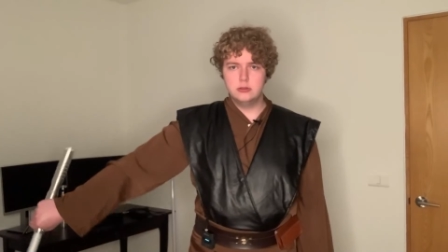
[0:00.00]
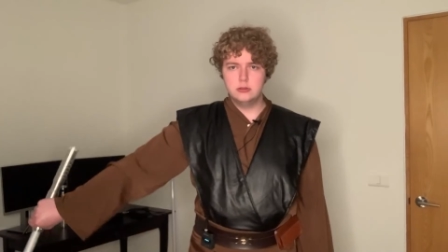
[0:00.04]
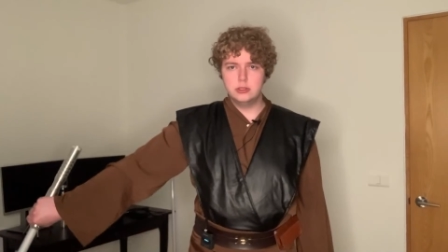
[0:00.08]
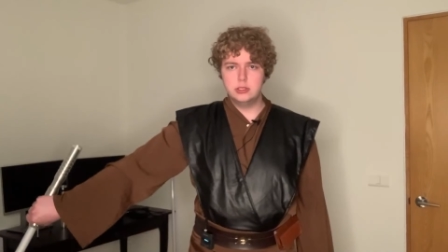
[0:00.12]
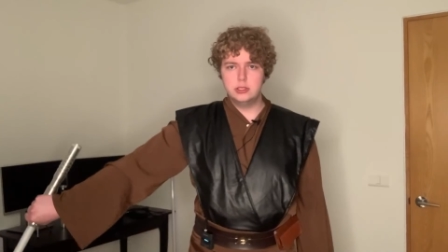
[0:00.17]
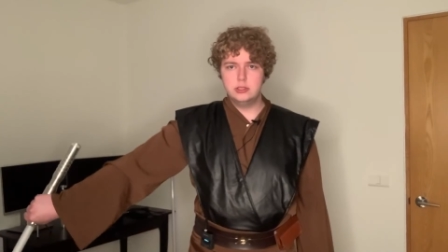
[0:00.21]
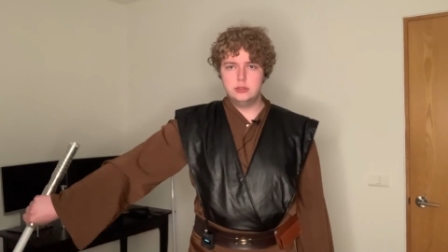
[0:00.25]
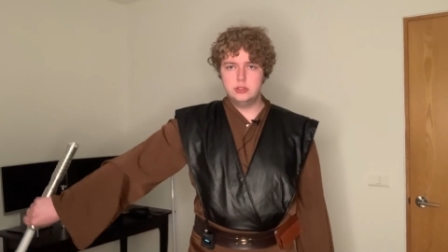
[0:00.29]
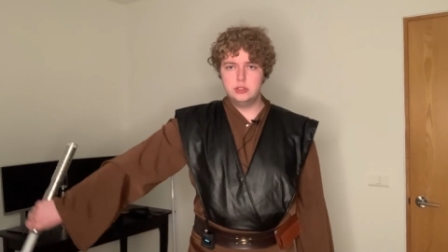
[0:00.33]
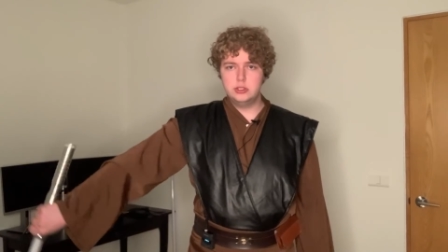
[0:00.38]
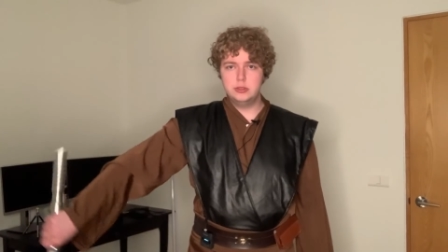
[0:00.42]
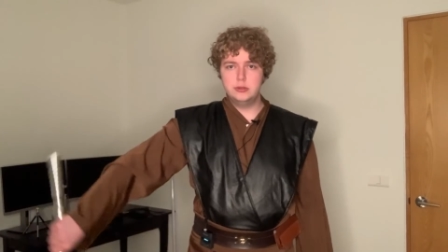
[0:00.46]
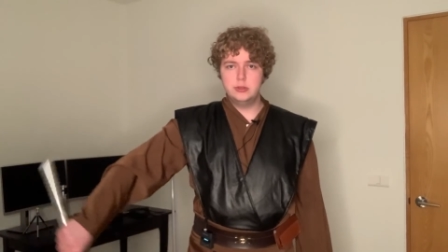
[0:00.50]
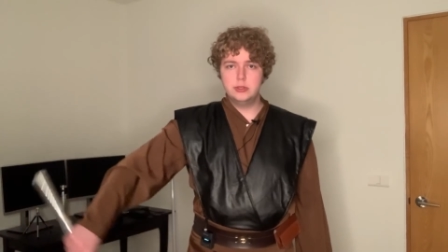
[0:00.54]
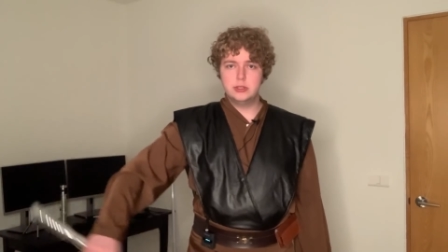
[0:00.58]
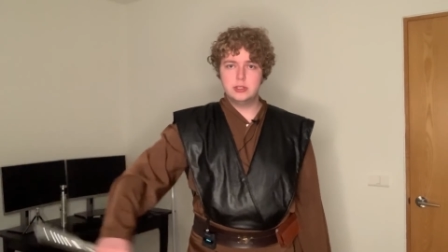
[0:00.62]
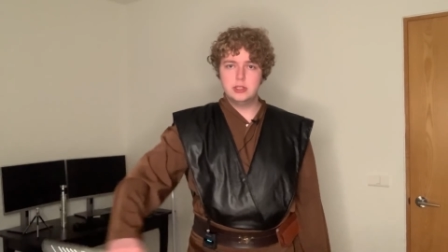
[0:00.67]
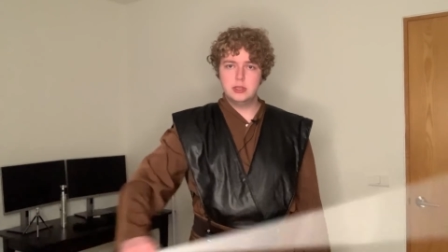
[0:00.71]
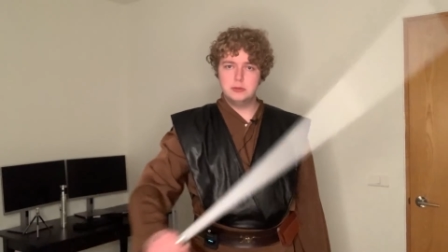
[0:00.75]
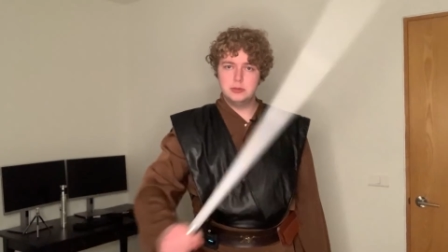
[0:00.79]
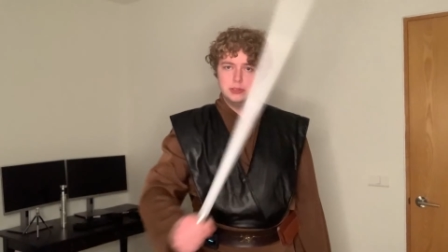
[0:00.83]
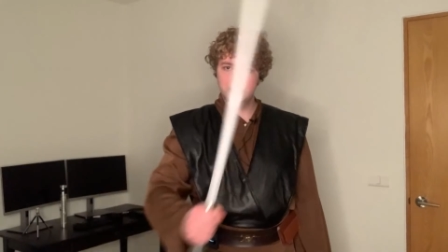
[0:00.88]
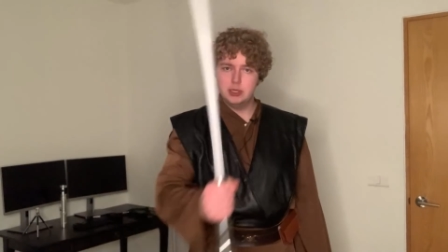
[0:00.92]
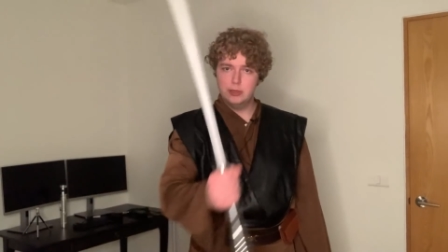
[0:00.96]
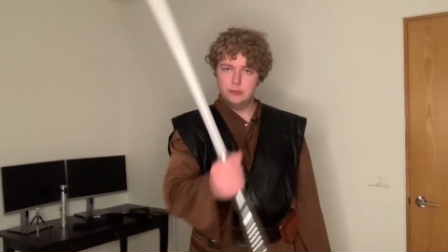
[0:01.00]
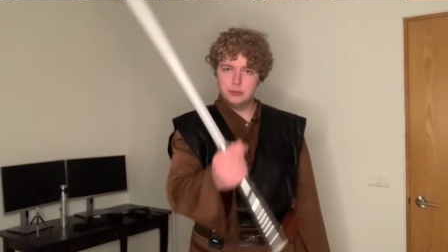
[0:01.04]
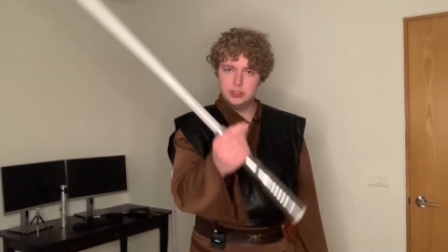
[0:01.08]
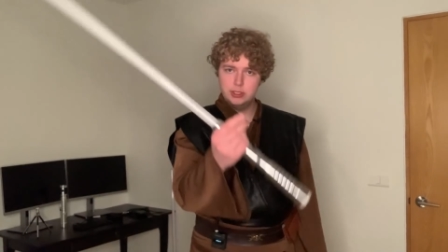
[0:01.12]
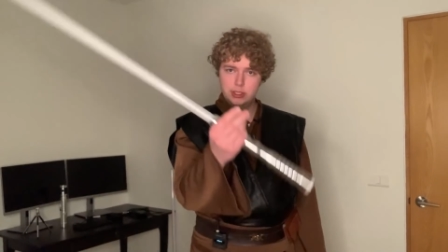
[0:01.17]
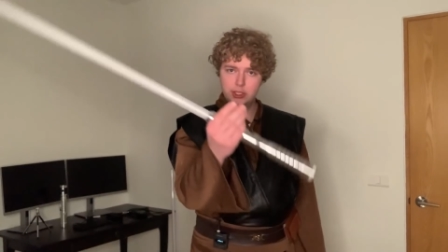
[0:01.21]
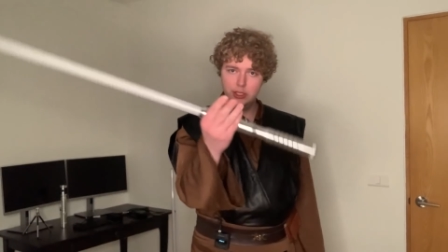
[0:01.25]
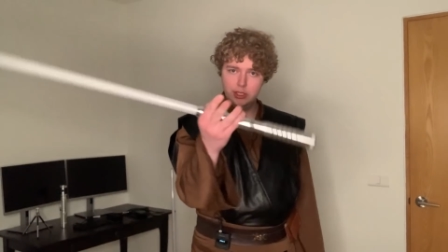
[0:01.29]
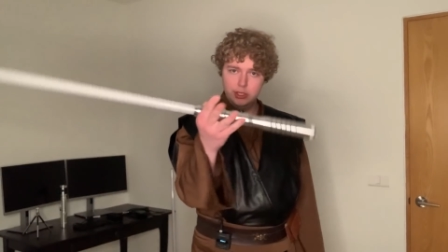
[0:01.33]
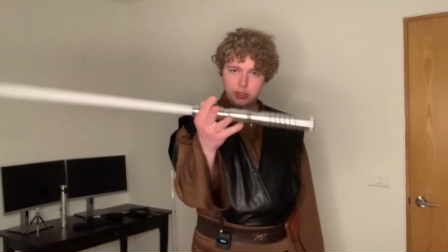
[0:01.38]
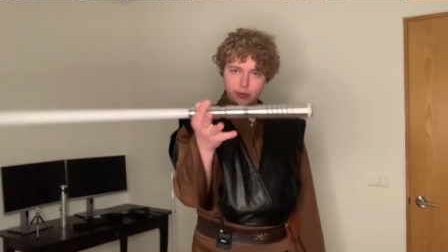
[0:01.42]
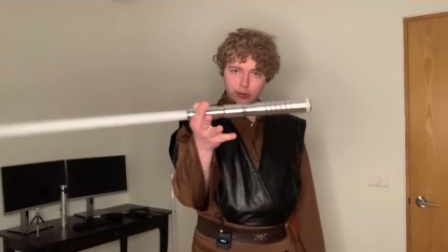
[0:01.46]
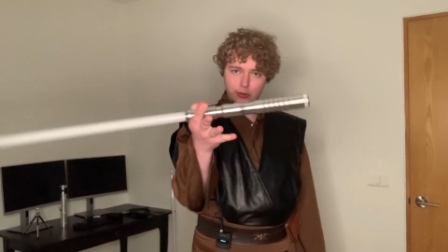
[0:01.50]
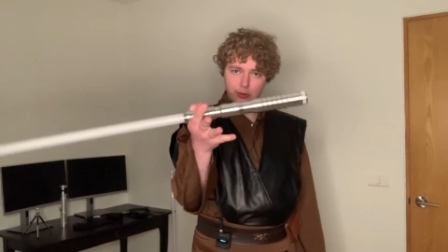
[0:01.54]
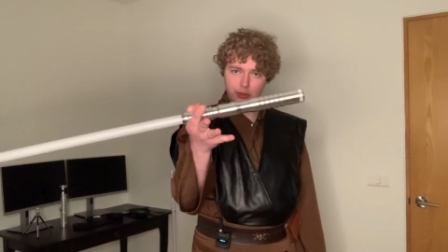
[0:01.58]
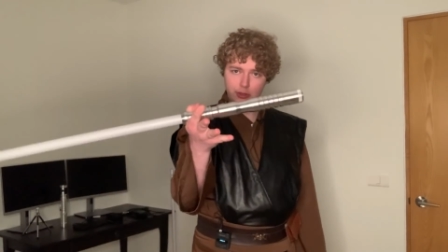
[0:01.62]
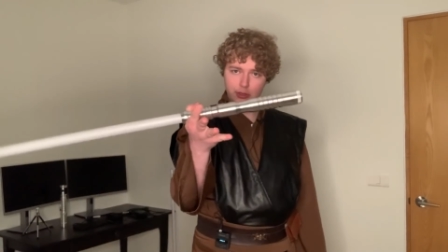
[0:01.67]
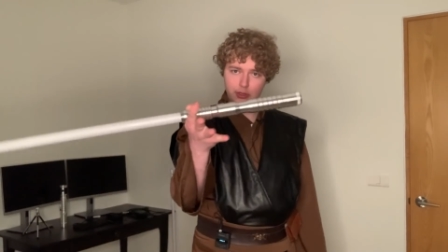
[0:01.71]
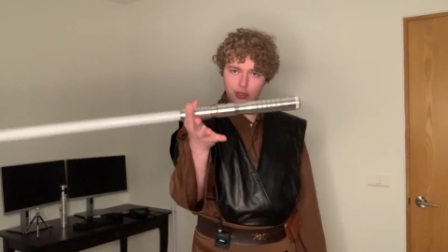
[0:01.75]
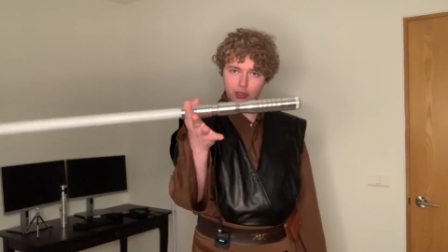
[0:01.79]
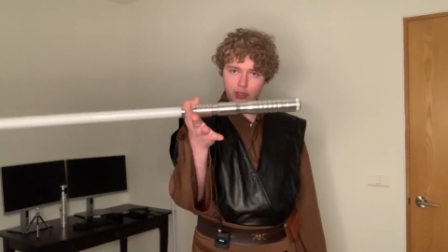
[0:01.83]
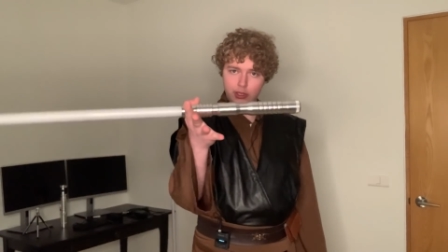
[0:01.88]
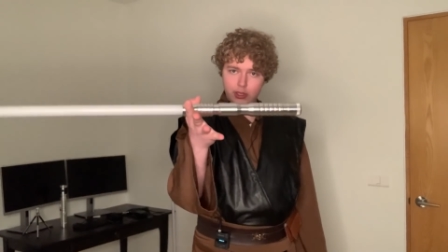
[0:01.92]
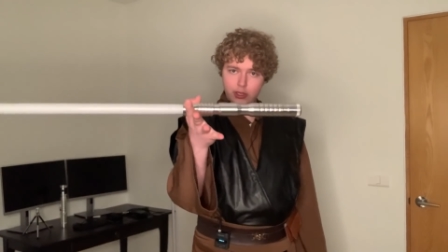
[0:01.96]
Okay, just do that a couple times until you
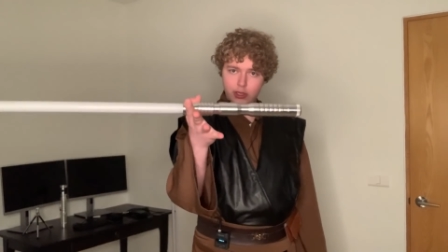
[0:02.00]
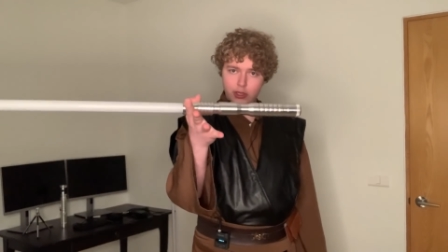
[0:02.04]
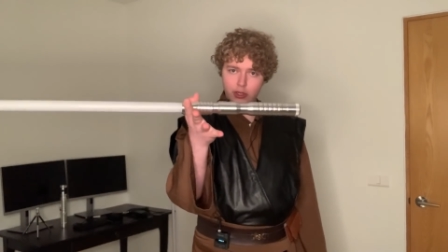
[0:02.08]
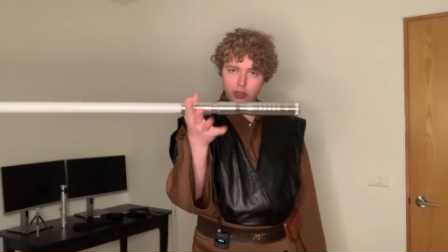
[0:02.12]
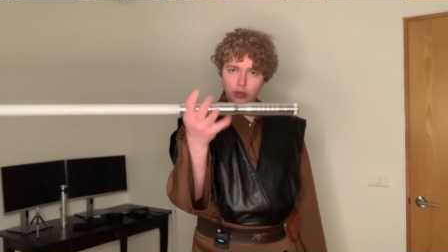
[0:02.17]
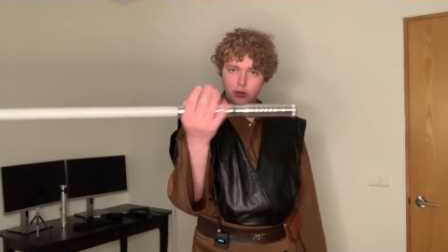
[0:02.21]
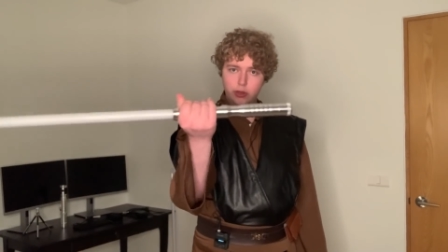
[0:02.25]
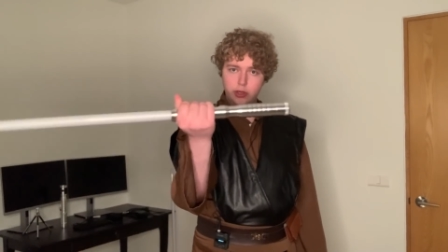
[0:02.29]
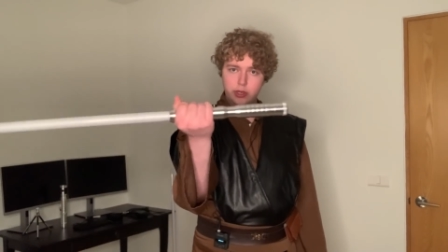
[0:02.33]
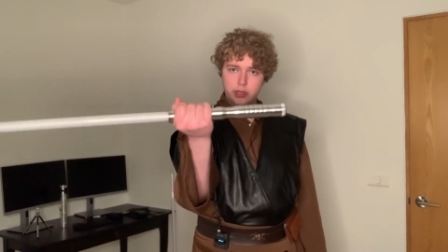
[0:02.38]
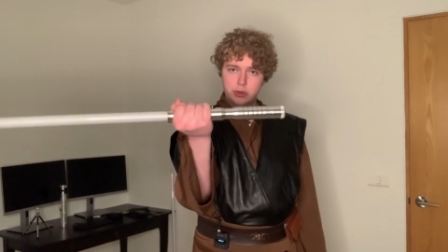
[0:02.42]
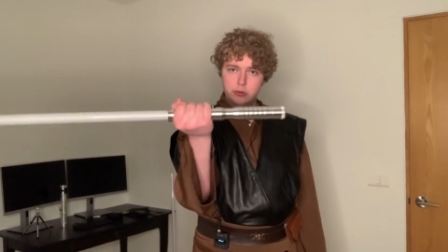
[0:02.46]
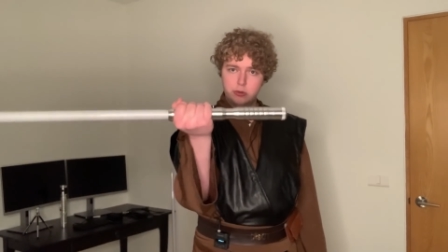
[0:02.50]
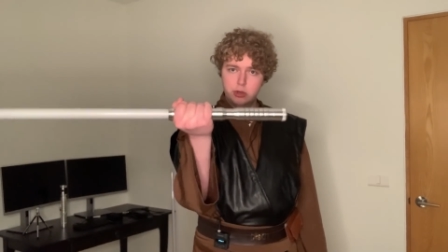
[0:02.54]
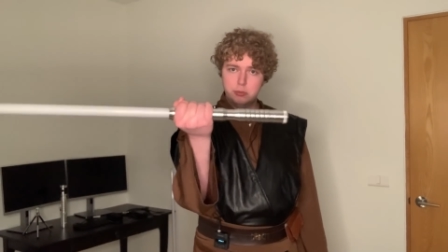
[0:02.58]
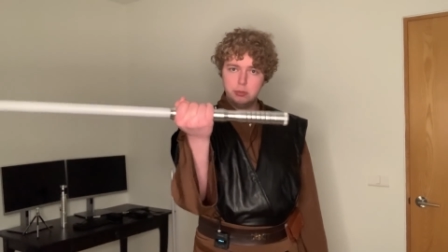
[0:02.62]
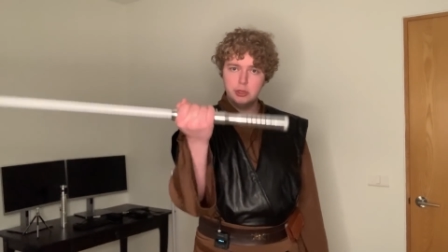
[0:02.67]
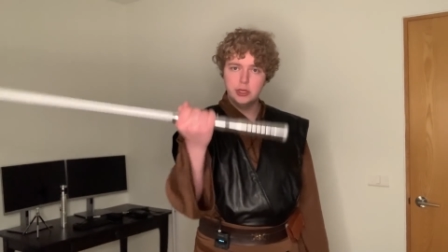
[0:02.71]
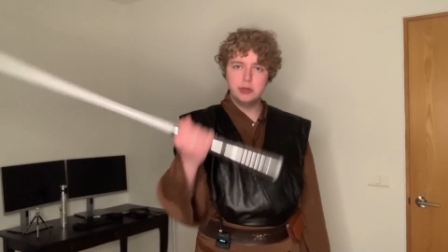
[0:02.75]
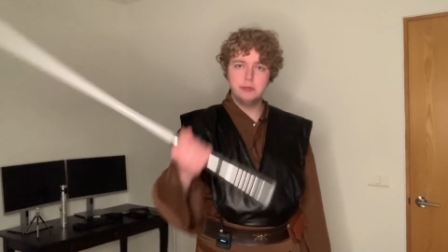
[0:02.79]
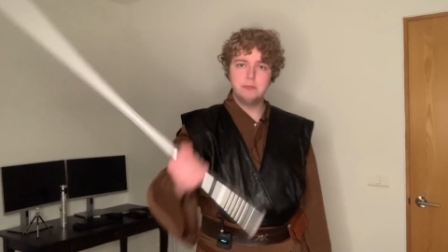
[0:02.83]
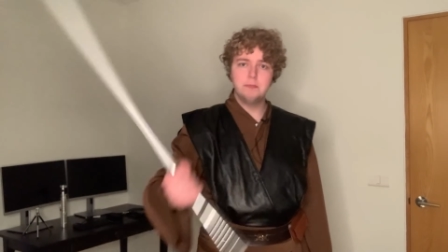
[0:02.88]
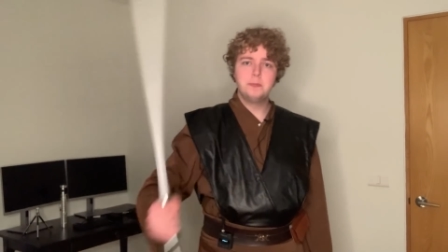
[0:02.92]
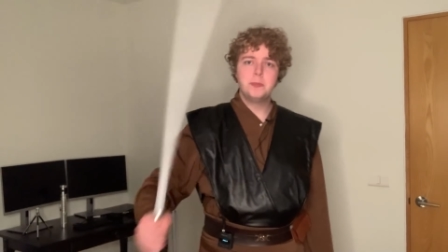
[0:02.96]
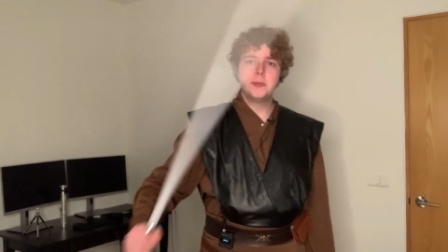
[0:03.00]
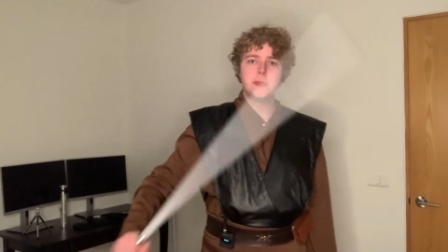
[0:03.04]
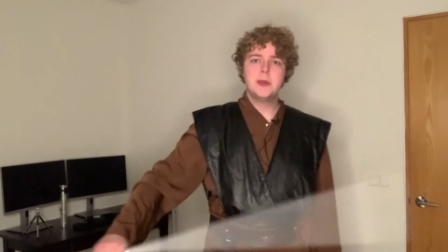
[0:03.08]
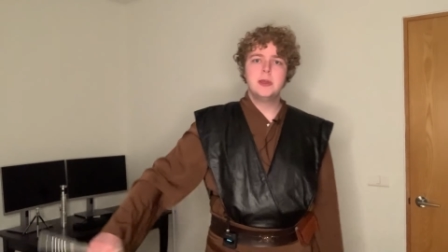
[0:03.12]
know you got a grip on it.